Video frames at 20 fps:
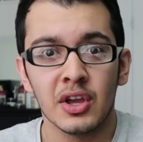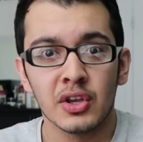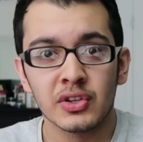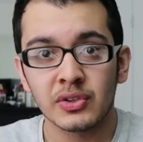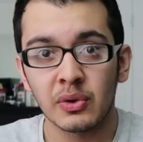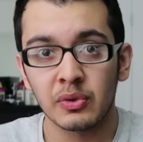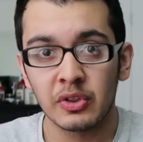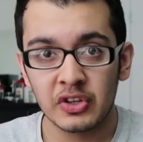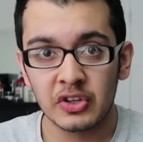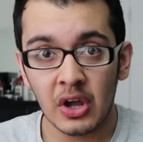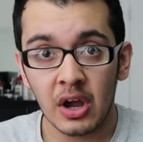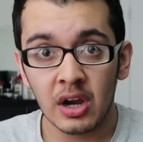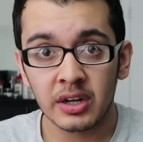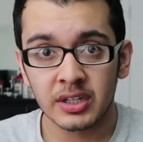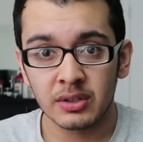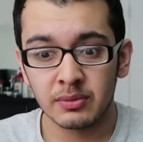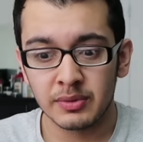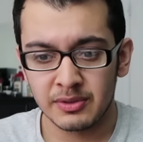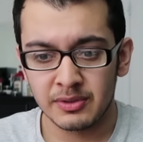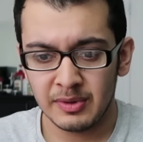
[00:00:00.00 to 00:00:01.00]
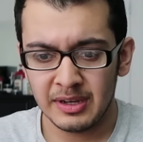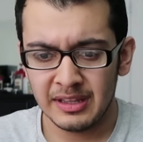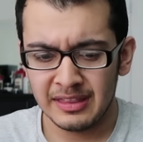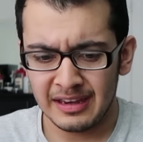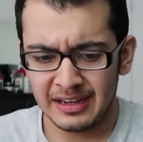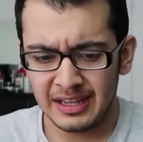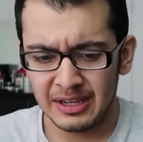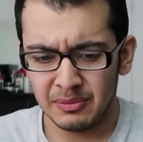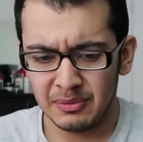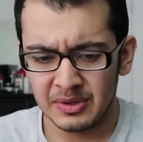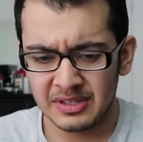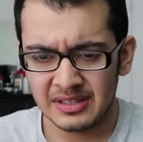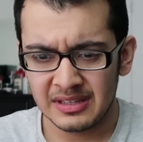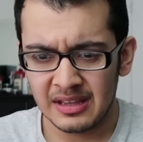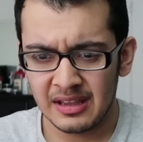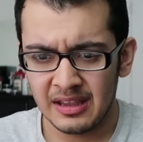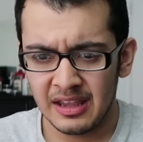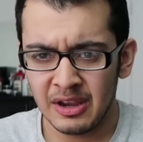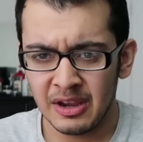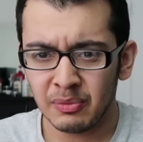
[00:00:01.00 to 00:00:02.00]
So the doctor was written that he
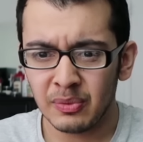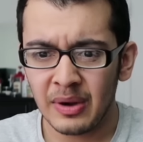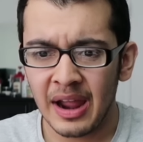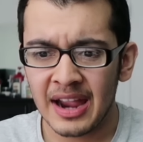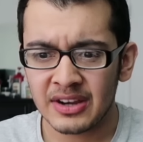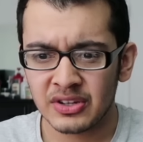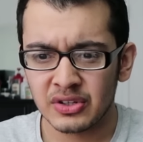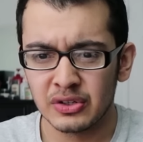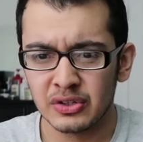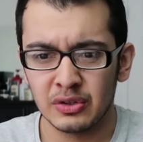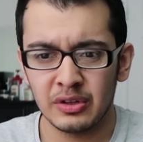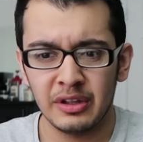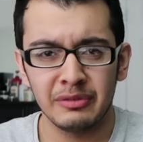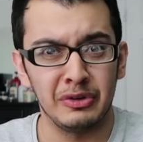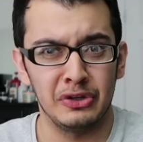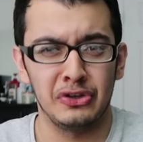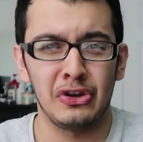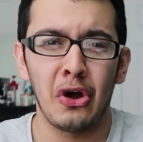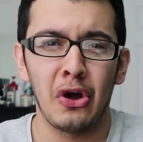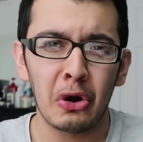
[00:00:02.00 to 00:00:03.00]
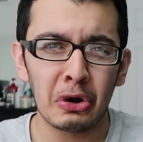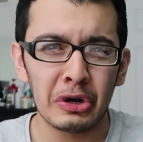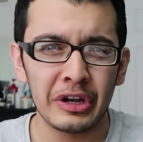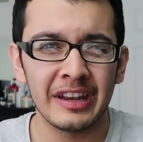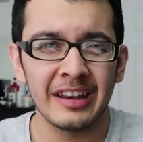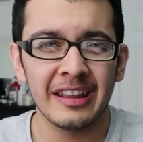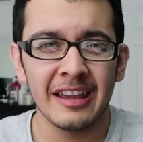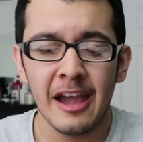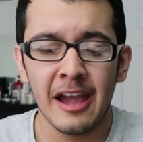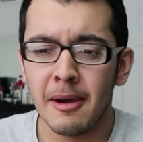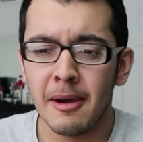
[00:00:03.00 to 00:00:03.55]
was irrational and retarded,